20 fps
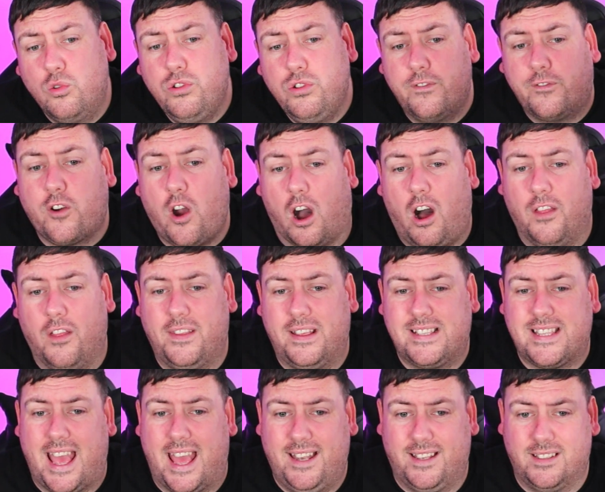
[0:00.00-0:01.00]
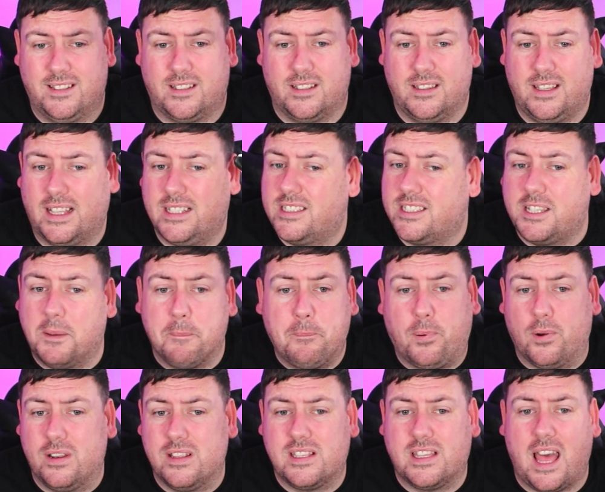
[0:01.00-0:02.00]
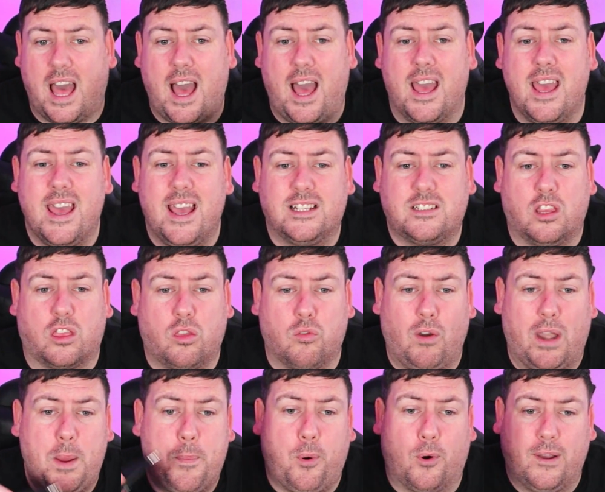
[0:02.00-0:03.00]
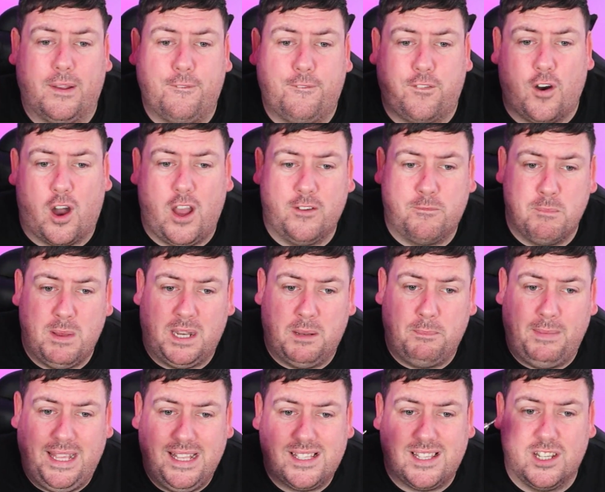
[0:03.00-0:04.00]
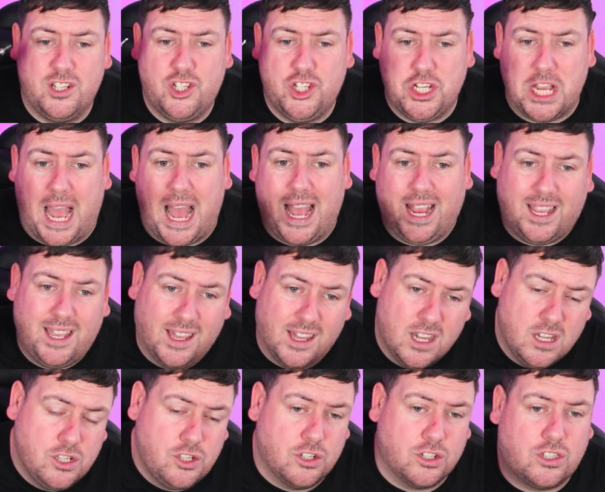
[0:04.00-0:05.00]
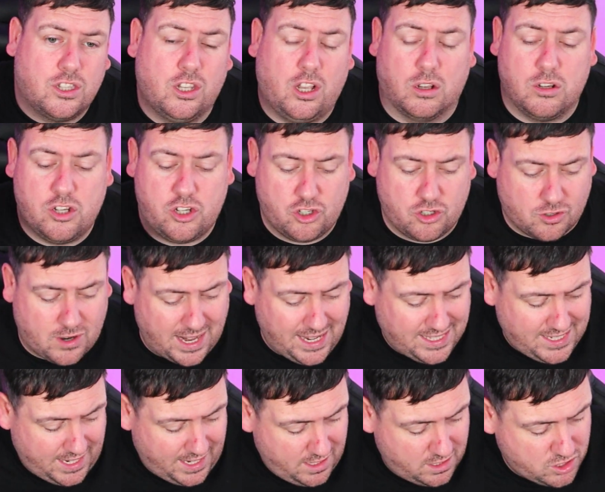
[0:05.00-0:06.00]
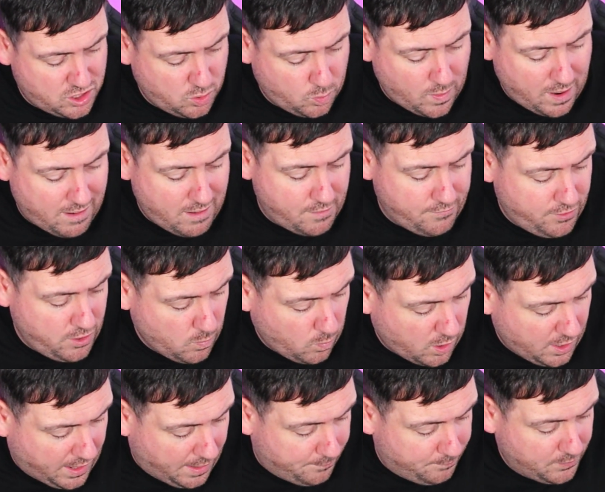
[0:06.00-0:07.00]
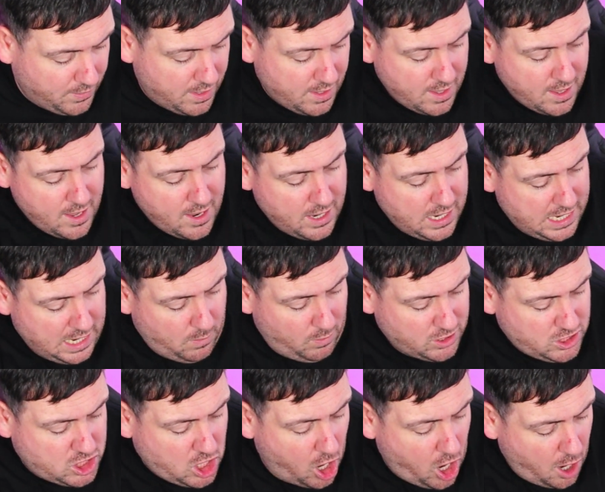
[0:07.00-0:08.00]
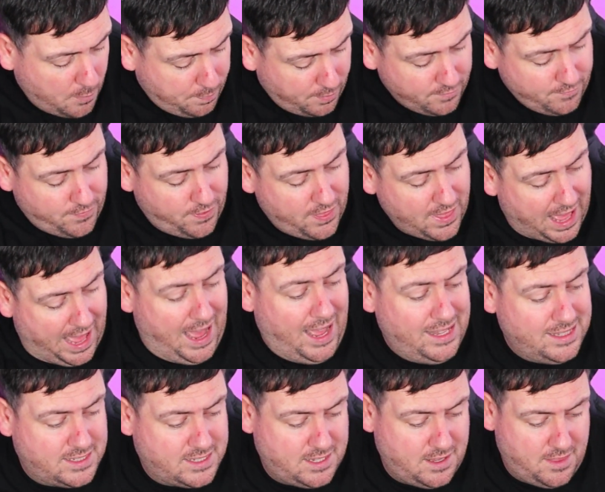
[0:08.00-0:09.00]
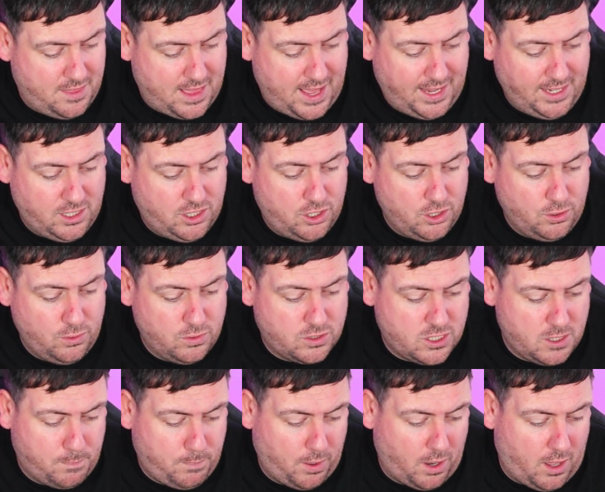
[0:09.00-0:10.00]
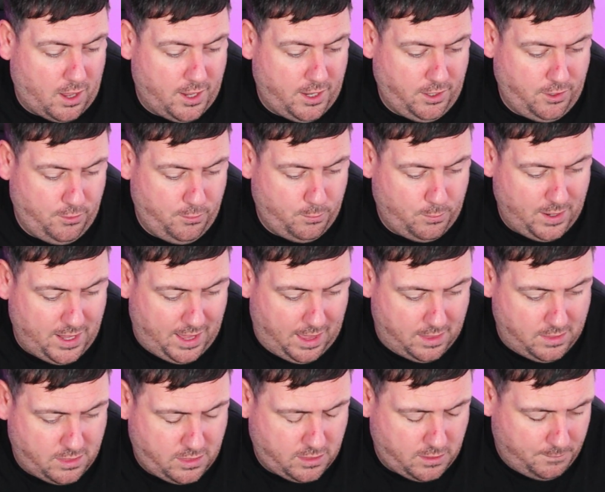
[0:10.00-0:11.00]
got on this end. It's simple as that. It's a 3.5mm jack just to go straight into wherever you want it. Now, on top of that, they do supply you with,